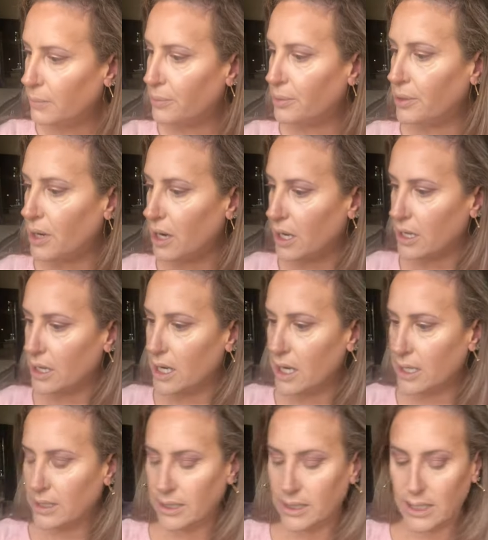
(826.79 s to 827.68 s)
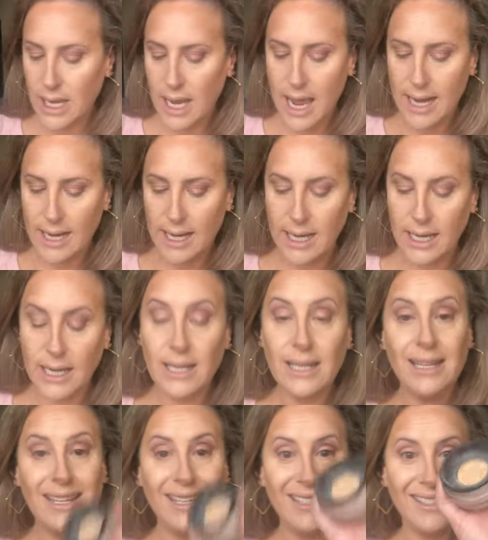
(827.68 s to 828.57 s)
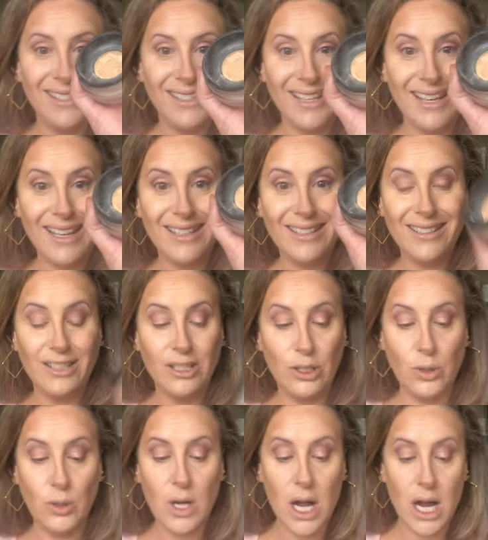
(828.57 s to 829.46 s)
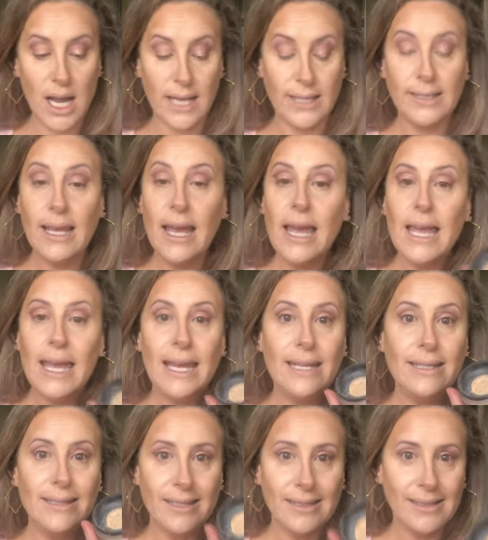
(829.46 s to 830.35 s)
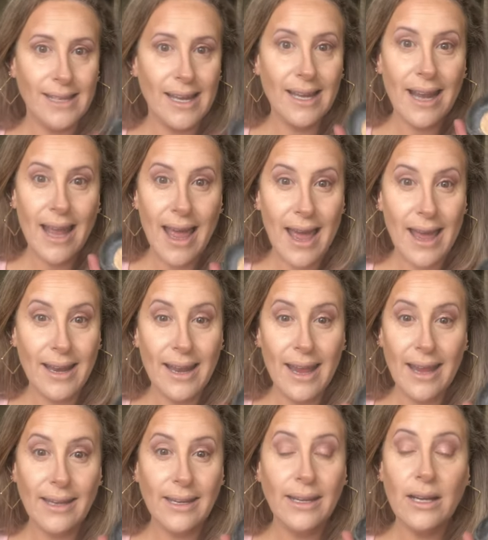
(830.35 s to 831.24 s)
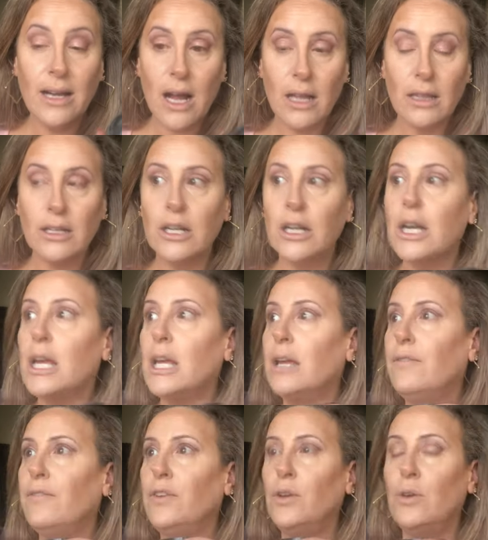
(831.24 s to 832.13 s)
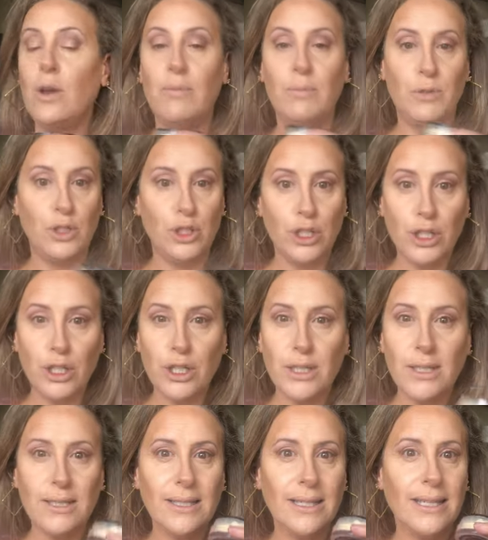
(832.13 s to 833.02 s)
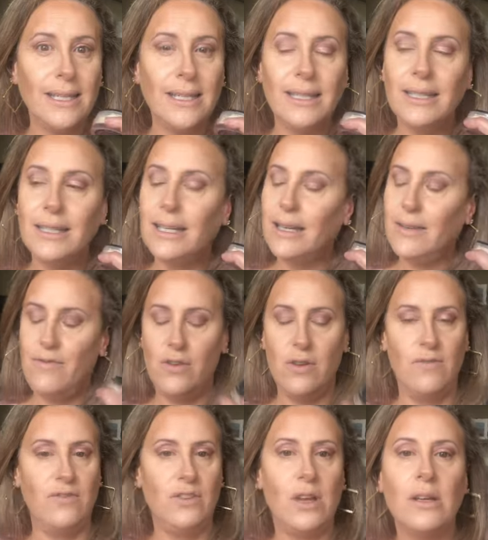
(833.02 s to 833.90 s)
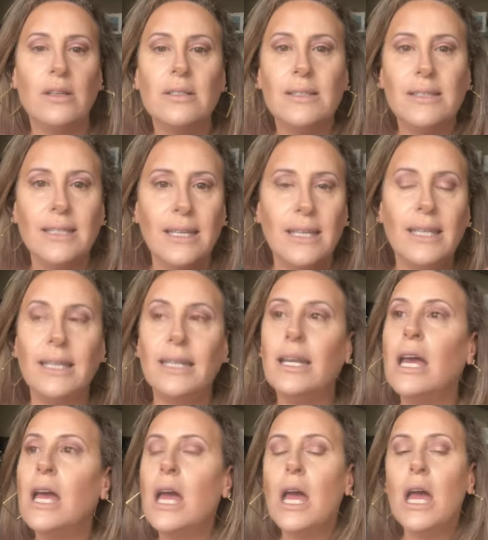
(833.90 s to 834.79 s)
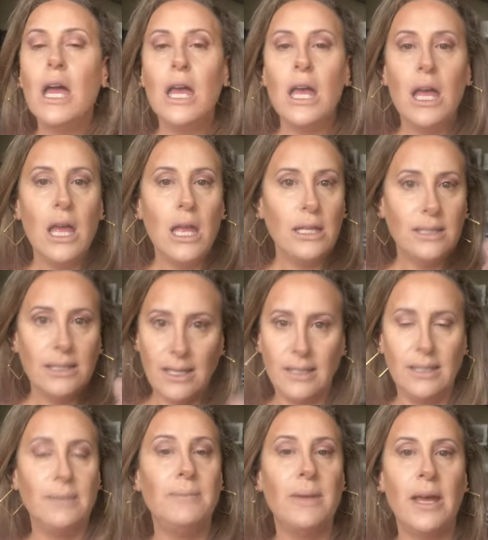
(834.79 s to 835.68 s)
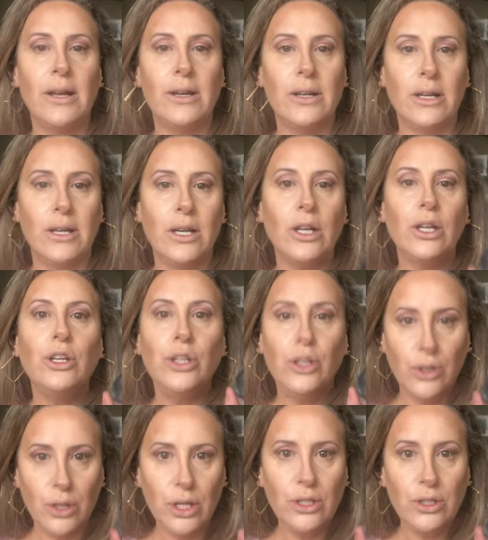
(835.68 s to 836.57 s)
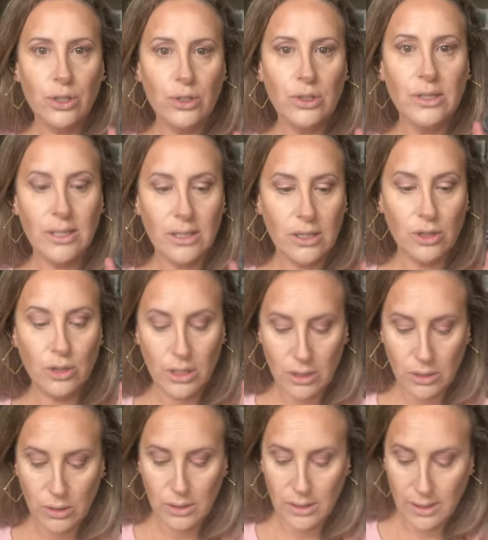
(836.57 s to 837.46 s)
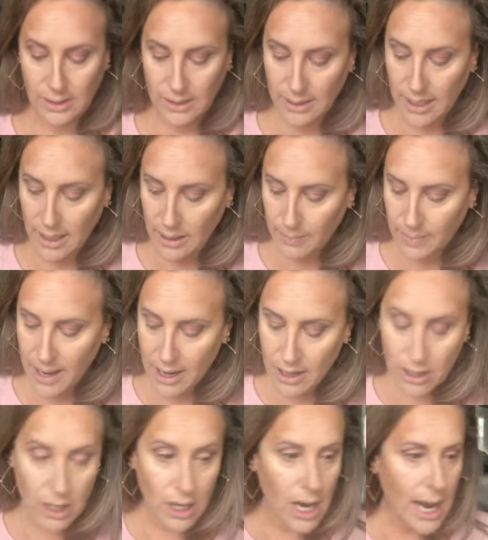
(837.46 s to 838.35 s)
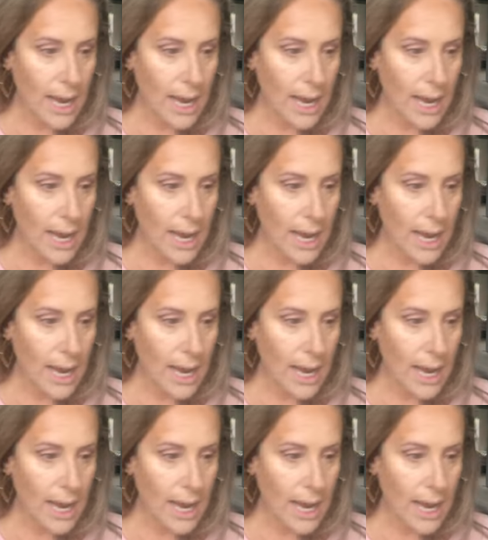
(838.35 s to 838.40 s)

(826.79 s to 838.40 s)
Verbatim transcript: product, and it is this, you guys. It does not add any color. If you have mature skin, if you have young skin, doesn't matter. You can use this translucent setting powder,